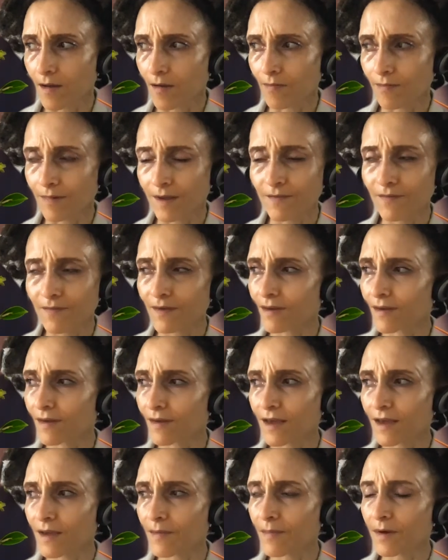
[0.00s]
even
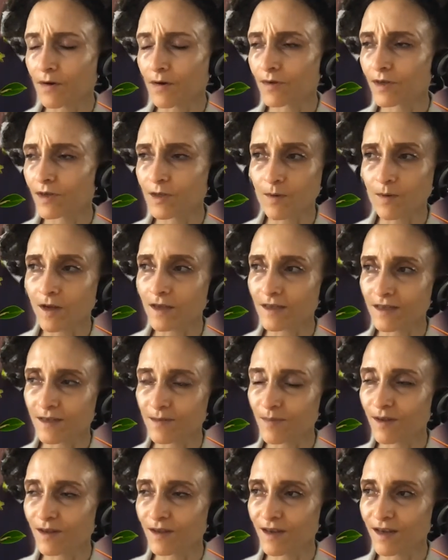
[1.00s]
thinking about a
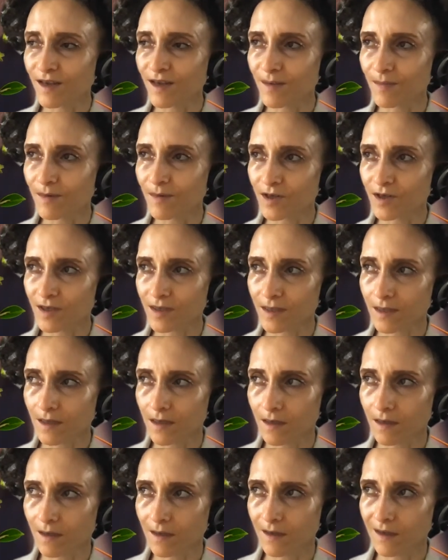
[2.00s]
responsibility, but just
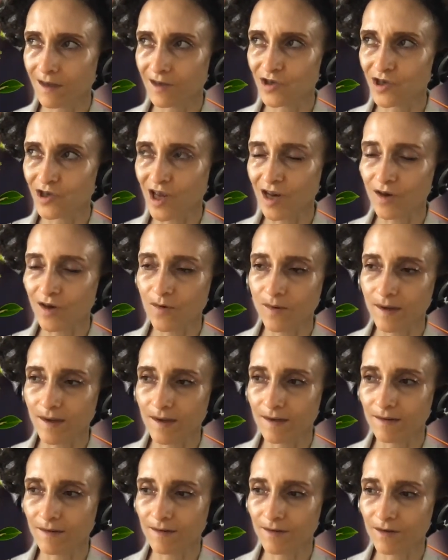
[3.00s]
a
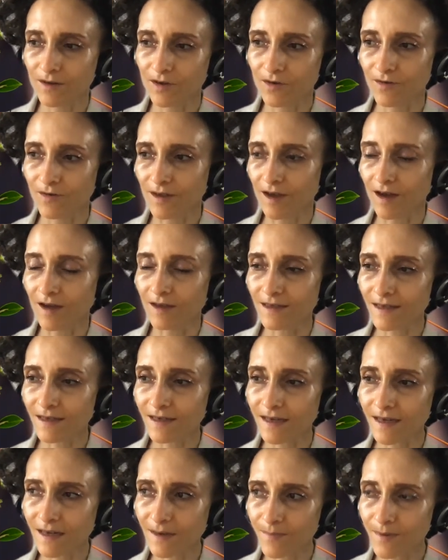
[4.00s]
genuine
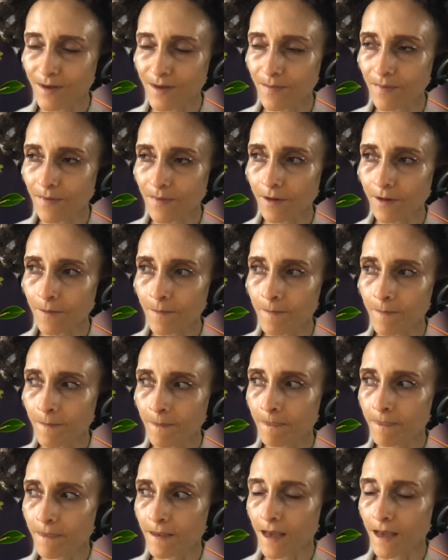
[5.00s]
curiosity in people.
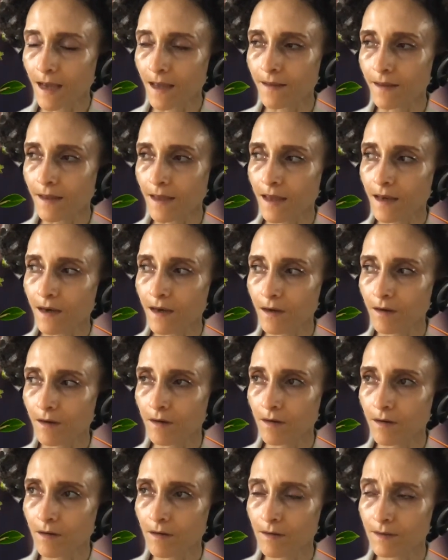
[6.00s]
And
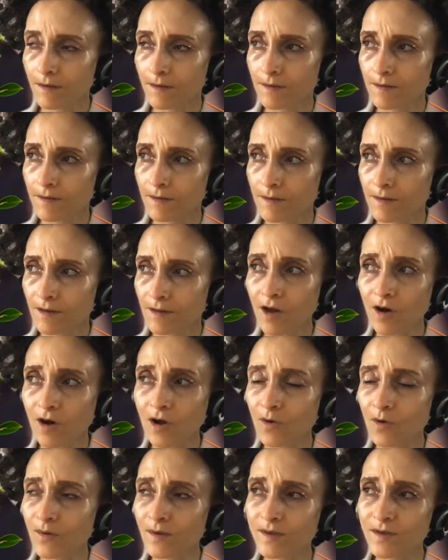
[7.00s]
then not
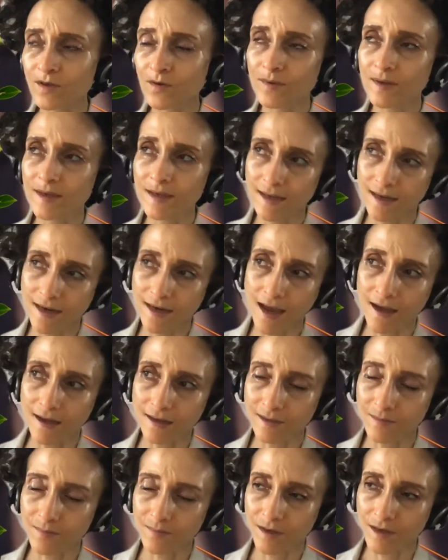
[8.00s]
always do we
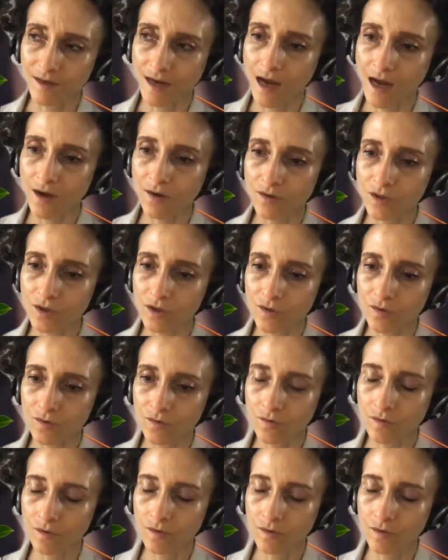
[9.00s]
connect, but how to